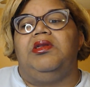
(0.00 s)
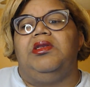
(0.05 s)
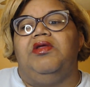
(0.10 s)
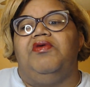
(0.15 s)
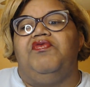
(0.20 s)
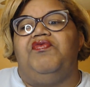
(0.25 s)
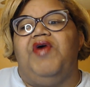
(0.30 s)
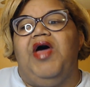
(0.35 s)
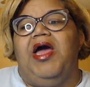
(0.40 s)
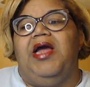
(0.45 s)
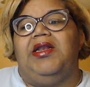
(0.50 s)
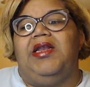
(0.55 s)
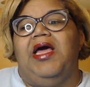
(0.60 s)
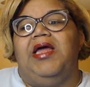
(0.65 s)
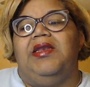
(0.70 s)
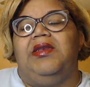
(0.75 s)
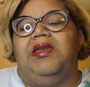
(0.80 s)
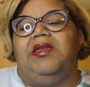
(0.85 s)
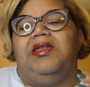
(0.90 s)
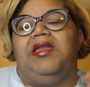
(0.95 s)
the fact, now,
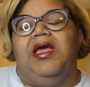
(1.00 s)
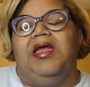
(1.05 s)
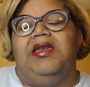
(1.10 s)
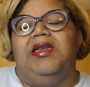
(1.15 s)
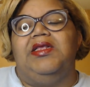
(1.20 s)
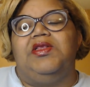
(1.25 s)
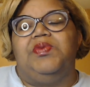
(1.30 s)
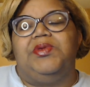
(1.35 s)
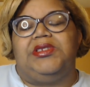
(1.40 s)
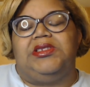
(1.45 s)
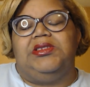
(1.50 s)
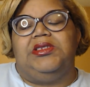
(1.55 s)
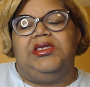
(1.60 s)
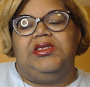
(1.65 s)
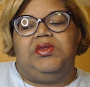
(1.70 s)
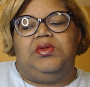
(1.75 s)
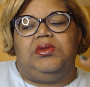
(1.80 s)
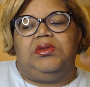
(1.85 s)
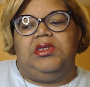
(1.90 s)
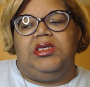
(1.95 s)
and this was
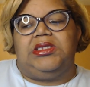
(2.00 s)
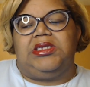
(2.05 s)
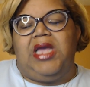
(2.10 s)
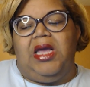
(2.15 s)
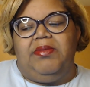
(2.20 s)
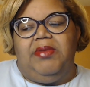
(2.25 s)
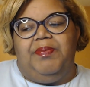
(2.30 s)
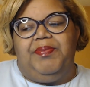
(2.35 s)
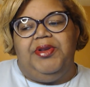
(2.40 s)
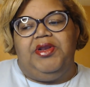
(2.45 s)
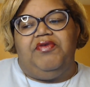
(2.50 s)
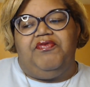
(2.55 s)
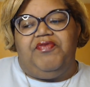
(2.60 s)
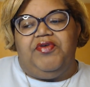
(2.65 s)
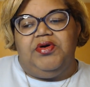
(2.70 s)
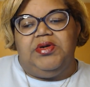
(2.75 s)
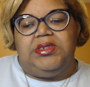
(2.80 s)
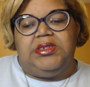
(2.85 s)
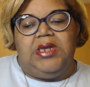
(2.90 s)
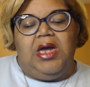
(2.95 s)
this came up in the
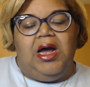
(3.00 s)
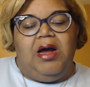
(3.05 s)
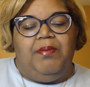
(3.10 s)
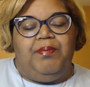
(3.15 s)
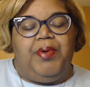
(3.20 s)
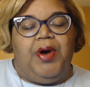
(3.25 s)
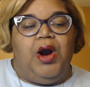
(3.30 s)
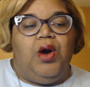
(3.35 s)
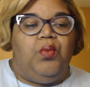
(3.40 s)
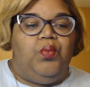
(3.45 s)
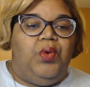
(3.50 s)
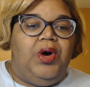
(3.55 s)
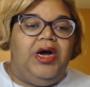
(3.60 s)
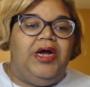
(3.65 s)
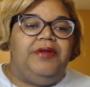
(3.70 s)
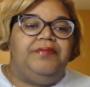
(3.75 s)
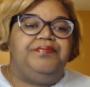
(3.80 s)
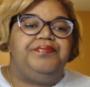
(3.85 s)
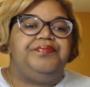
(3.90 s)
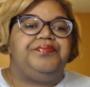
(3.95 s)
first part
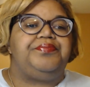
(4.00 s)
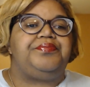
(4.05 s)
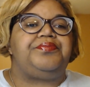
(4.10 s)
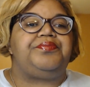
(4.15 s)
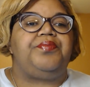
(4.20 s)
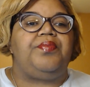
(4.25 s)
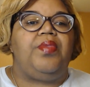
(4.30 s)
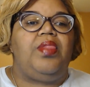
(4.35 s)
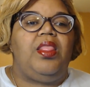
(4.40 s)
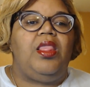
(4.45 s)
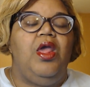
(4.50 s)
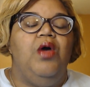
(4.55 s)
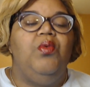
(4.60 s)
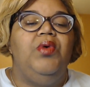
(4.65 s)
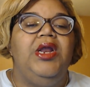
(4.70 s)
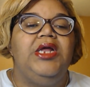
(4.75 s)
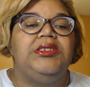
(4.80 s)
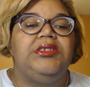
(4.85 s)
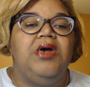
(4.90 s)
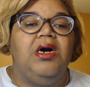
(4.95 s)
one, where
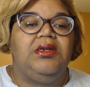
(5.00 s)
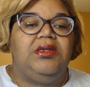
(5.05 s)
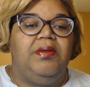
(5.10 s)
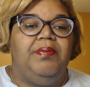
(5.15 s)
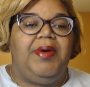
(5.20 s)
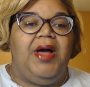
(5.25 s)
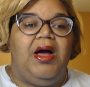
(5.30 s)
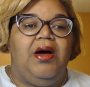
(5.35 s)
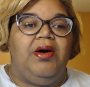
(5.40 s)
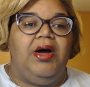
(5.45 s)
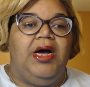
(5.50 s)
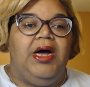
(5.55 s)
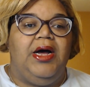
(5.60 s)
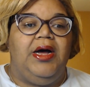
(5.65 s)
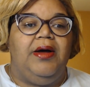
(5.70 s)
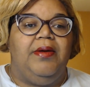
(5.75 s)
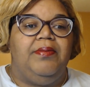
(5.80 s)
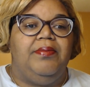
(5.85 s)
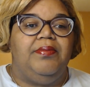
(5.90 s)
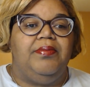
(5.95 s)
they talked about,
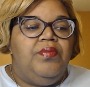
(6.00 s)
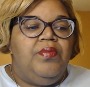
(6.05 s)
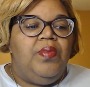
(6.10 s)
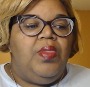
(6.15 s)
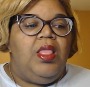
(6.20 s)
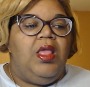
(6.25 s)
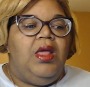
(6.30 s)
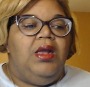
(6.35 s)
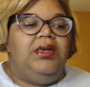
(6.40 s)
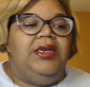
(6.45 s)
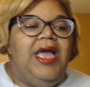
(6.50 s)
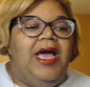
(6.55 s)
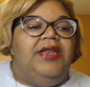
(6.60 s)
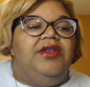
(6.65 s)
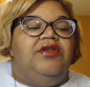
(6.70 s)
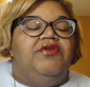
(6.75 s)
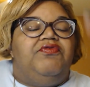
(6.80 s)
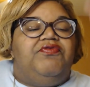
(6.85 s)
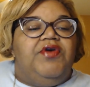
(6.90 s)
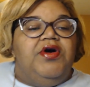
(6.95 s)
now, in
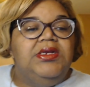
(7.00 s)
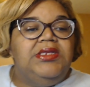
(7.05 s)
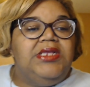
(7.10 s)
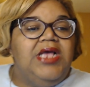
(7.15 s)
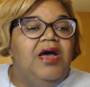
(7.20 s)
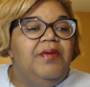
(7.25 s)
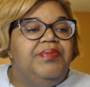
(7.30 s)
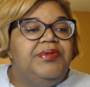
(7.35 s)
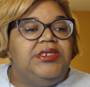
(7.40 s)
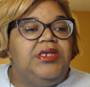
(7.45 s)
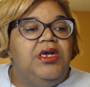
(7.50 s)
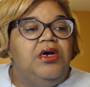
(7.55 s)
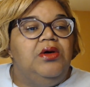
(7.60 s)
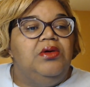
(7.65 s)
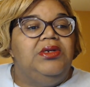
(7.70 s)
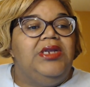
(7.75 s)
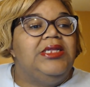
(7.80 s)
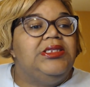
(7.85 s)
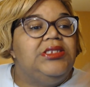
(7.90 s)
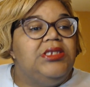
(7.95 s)
the first episode,
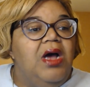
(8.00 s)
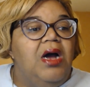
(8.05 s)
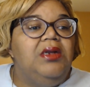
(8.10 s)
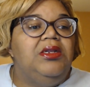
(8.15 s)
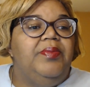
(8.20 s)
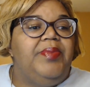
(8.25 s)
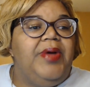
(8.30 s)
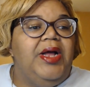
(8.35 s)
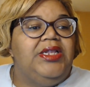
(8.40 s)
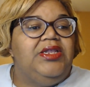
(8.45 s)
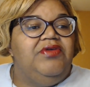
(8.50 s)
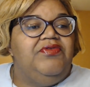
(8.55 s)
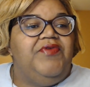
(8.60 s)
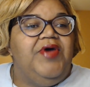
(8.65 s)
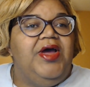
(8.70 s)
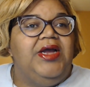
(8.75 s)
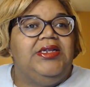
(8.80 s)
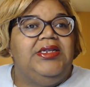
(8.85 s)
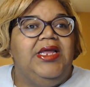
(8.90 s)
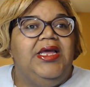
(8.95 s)
they talked about the
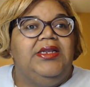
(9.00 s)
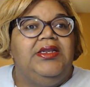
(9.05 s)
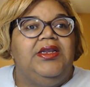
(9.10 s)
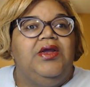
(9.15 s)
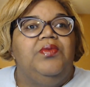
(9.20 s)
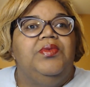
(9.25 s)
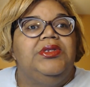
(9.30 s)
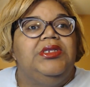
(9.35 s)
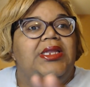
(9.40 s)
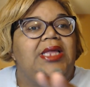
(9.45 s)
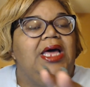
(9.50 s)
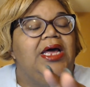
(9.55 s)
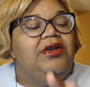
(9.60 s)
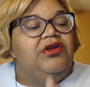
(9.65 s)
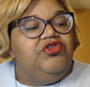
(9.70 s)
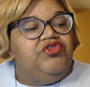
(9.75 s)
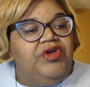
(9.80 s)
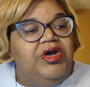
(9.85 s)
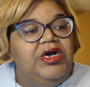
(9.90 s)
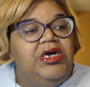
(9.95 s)
fact that there was a lot of
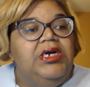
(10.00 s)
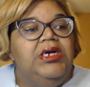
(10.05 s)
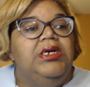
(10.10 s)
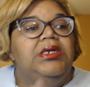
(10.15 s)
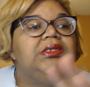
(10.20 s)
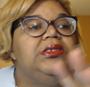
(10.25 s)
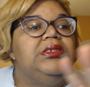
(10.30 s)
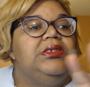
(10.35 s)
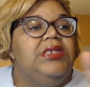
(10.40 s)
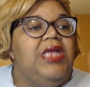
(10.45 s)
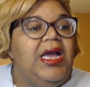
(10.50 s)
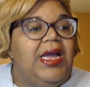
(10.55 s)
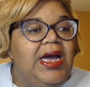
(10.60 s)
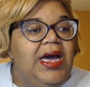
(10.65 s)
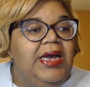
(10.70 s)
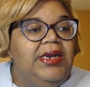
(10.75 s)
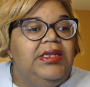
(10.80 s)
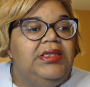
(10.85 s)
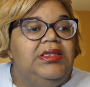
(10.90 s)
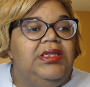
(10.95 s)
drugs and that
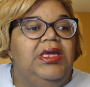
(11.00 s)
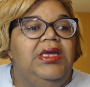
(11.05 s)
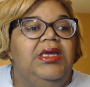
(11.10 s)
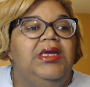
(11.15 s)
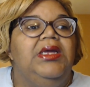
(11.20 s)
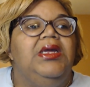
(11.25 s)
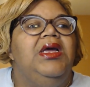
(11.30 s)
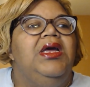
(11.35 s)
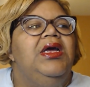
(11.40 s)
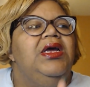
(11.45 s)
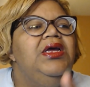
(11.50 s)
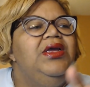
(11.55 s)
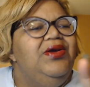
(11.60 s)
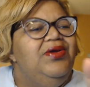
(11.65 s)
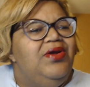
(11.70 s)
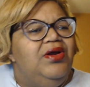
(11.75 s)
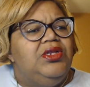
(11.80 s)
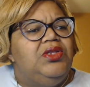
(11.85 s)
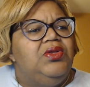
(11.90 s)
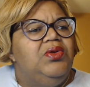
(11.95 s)
kind of thing, you
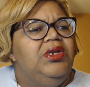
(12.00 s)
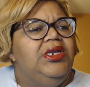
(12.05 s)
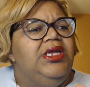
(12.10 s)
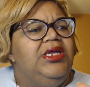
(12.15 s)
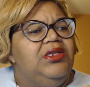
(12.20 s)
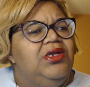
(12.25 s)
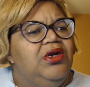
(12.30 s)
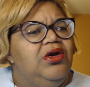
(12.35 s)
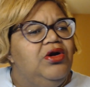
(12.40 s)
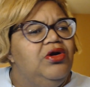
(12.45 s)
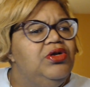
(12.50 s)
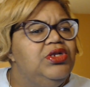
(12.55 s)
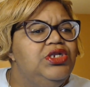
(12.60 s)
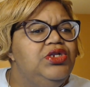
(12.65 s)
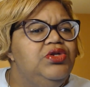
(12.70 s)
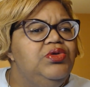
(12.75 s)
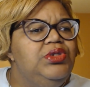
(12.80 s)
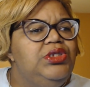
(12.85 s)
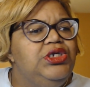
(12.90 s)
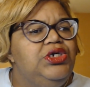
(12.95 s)
know, to sort of get the girls
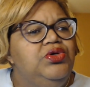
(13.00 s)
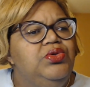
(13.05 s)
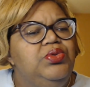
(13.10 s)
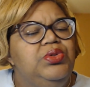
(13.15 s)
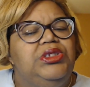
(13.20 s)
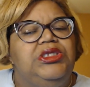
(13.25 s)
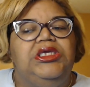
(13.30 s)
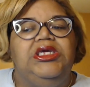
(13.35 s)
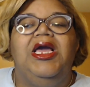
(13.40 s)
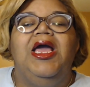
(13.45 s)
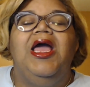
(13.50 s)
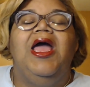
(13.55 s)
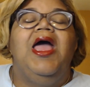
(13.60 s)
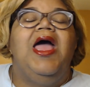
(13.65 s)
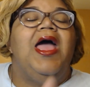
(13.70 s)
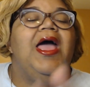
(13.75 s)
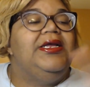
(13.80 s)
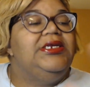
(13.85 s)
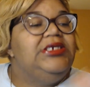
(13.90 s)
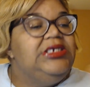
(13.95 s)
loosey-goosey.
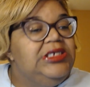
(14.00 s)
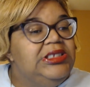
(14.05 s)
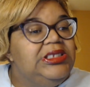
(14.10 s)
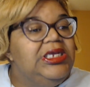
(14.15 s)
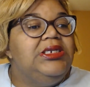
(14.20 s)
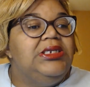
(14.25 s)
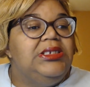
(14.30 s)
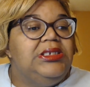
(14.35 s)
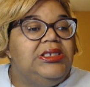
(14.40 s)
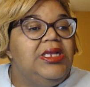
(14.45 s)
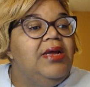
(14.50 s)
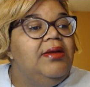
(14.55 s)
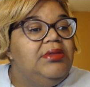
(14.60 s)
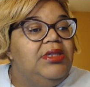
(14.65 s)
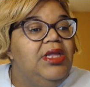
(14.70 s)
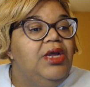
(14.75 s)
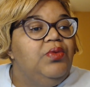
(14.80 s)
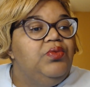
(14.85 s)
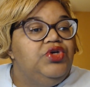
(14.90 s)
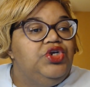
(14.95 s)
And she said the same
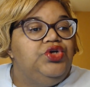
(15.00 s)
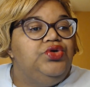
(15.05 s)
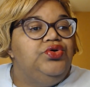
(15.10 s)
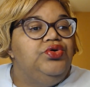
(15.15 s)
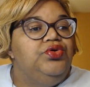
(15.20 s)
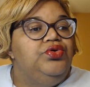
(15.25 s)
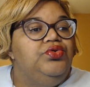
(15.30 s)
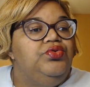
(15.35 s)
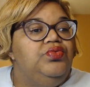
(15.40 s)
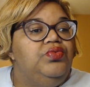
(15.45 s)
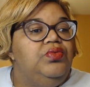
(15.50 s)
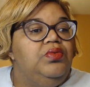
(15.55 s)
thing was true